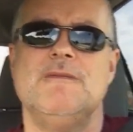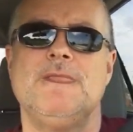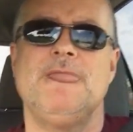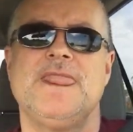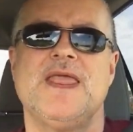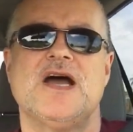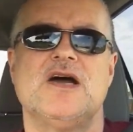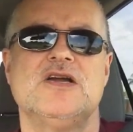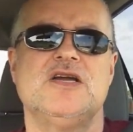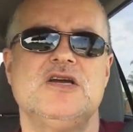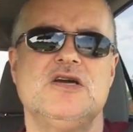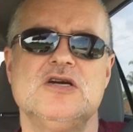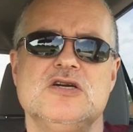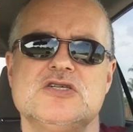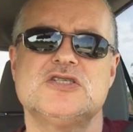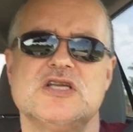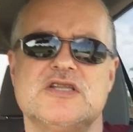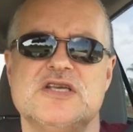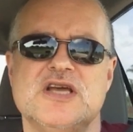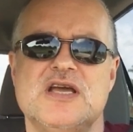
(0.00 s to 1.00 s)
Now,
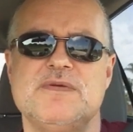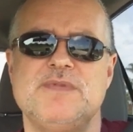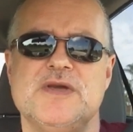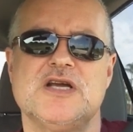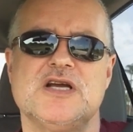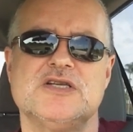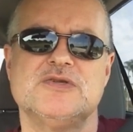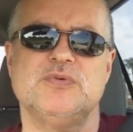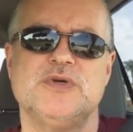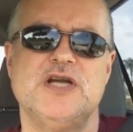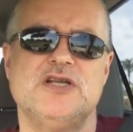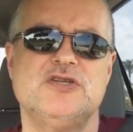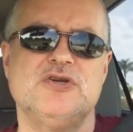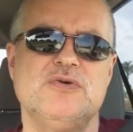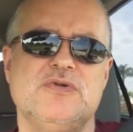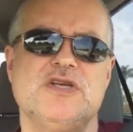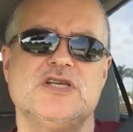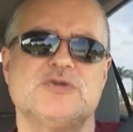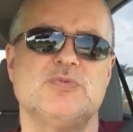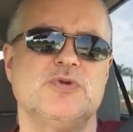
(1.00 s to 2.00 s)
here's the thing, because when I
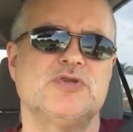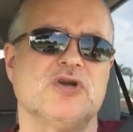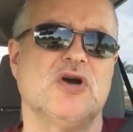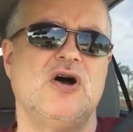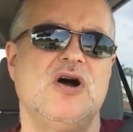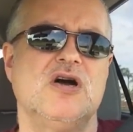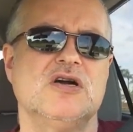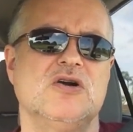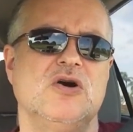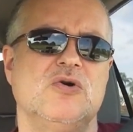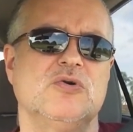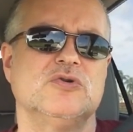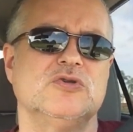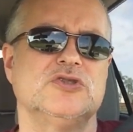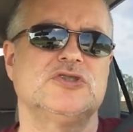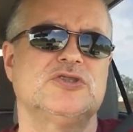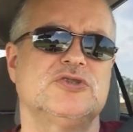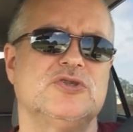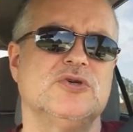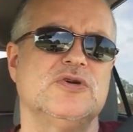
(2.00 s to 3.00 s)
do this with dog
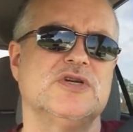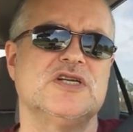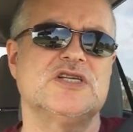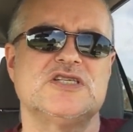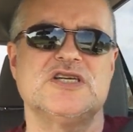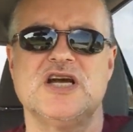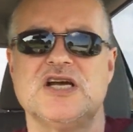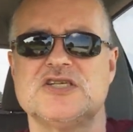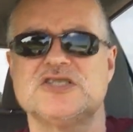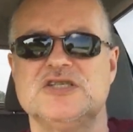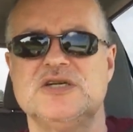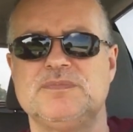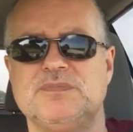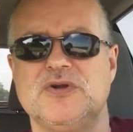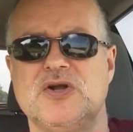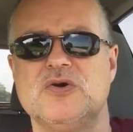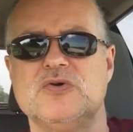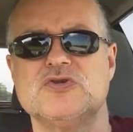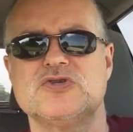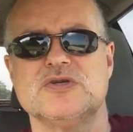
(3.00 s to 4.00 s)
owners during a session, it
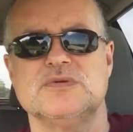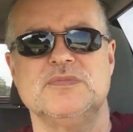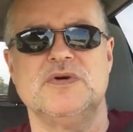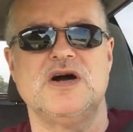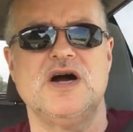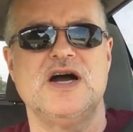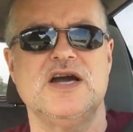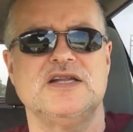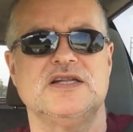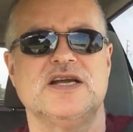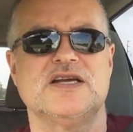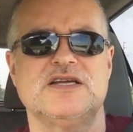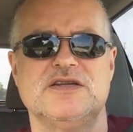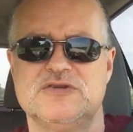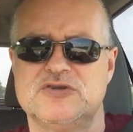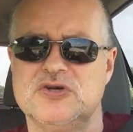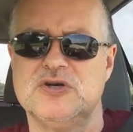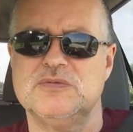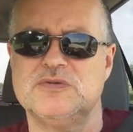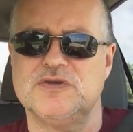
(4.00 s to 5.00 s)
blows their mind, like in
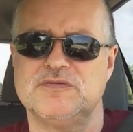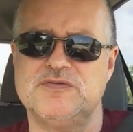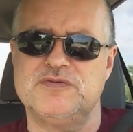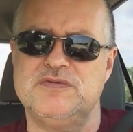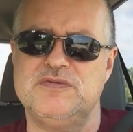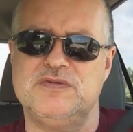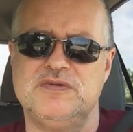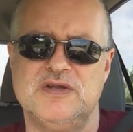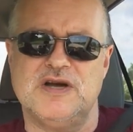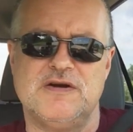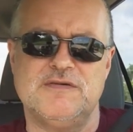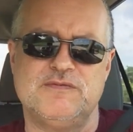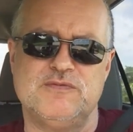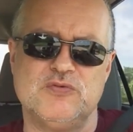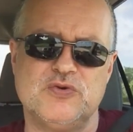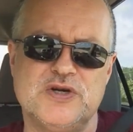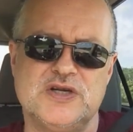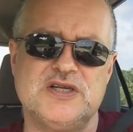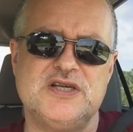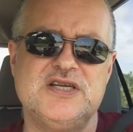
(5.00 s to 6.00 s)
terms of
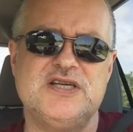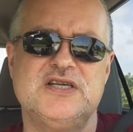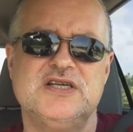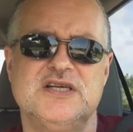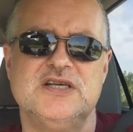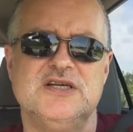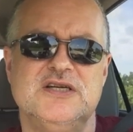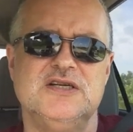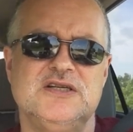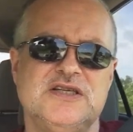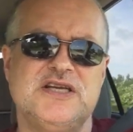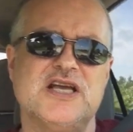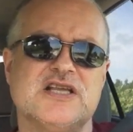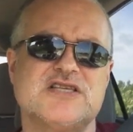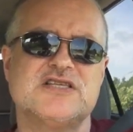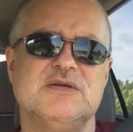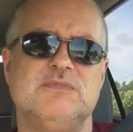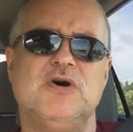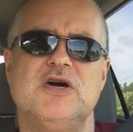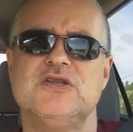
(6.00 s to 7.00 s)
really
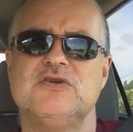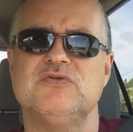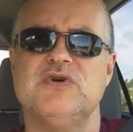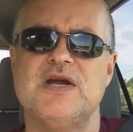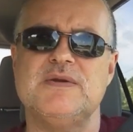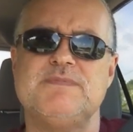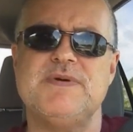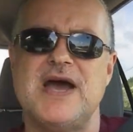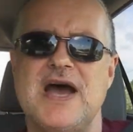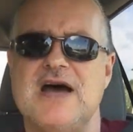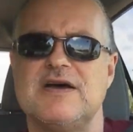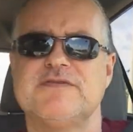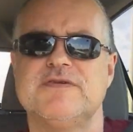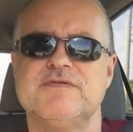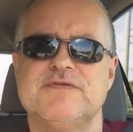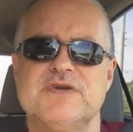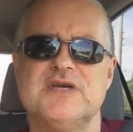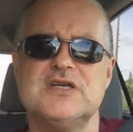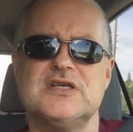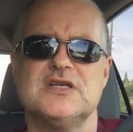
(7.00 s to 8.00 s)
gets them on the right path
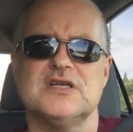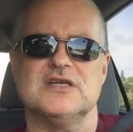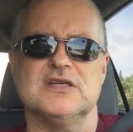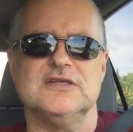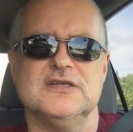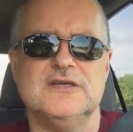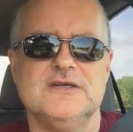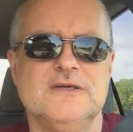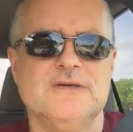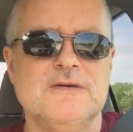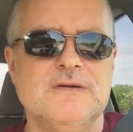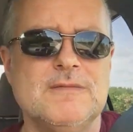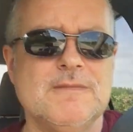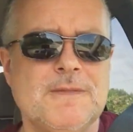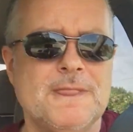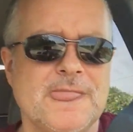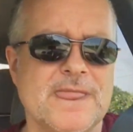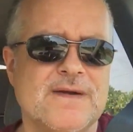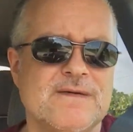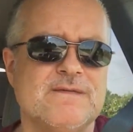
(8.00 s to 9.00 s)
of thinking,
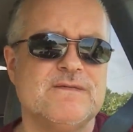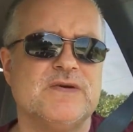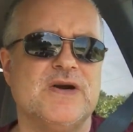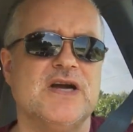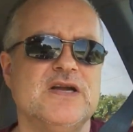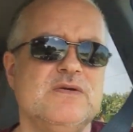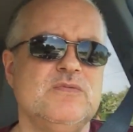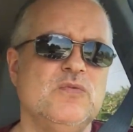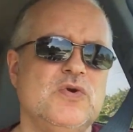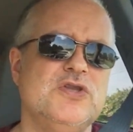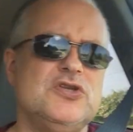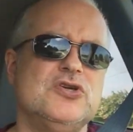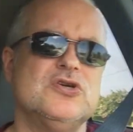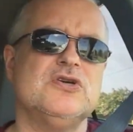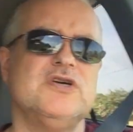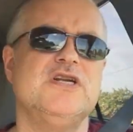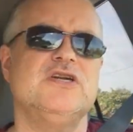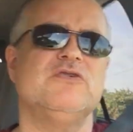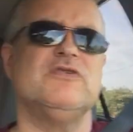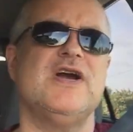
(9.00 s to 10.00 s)
right? When
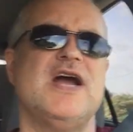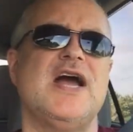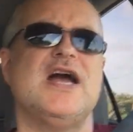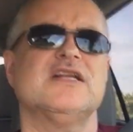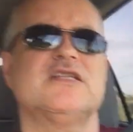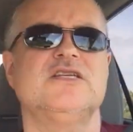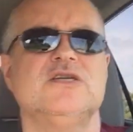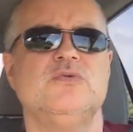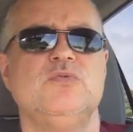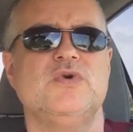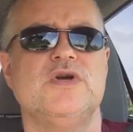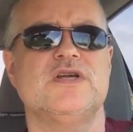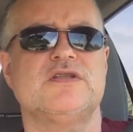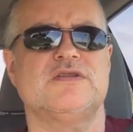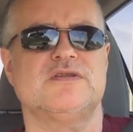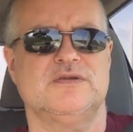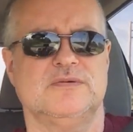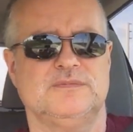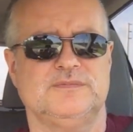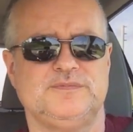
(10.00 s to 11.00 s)
you're interacting
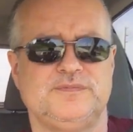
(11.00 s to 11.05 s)
with